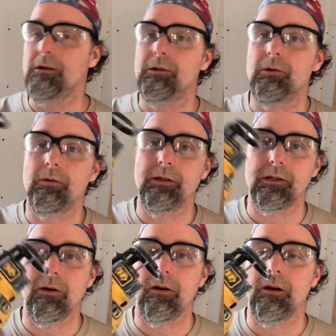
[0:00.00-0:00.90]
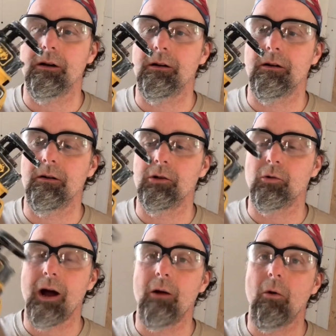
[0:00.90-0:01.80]
tool that's called a
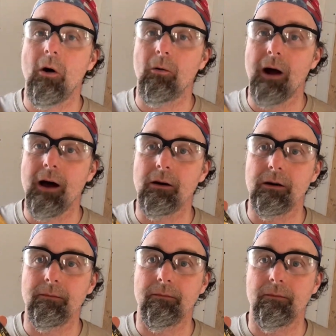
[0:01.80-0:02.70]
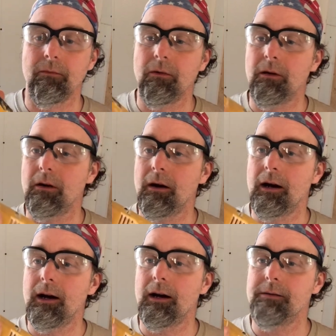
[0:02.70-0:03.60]
Drywall Router.
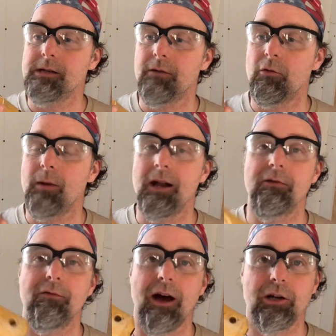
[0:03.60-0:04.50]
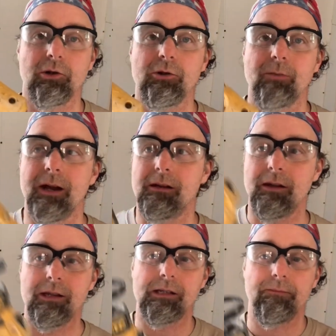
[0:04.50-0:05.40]
Several manufacturers make
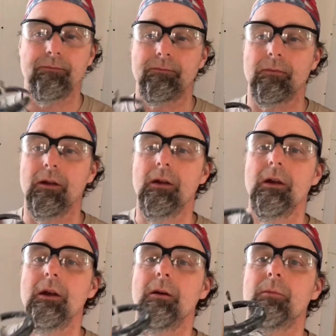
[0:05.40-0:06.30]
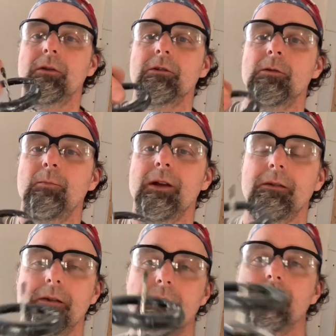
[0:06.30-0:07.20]
these. But there's a bit
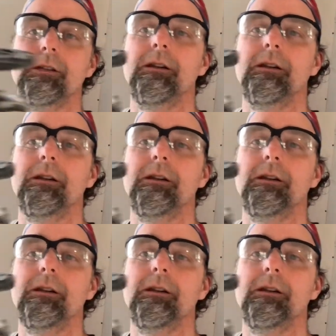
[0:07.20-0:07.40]
that goes in